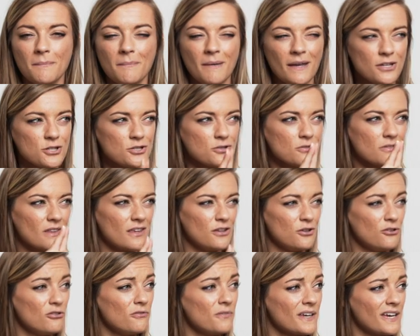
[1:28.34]
and make sure that
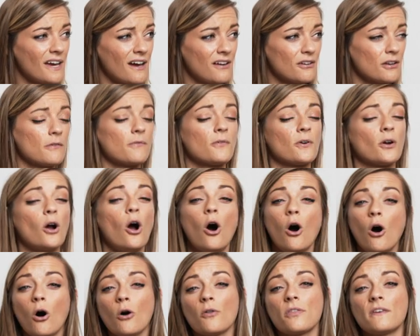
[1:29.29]
you've accounted for
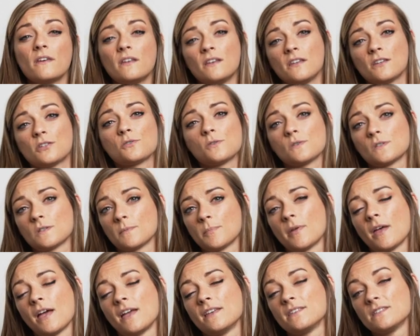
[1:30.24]
all the initial
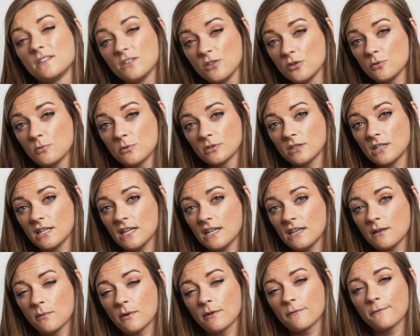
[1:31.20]
supplies you will
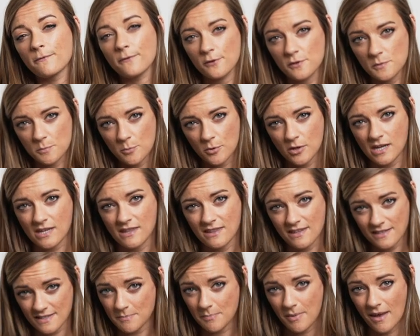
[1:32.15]
need when first bringing
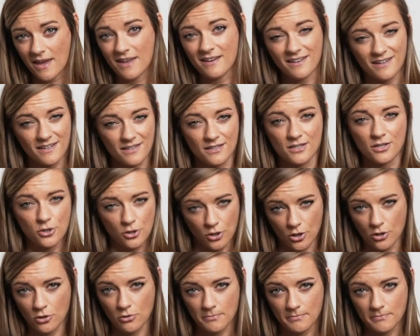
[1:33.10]
this pet into
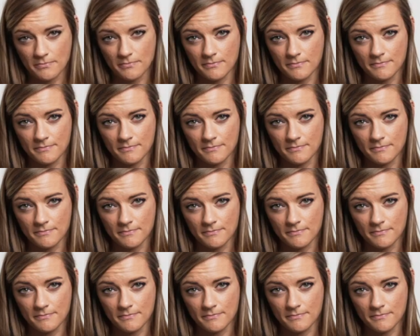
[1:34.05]
your home.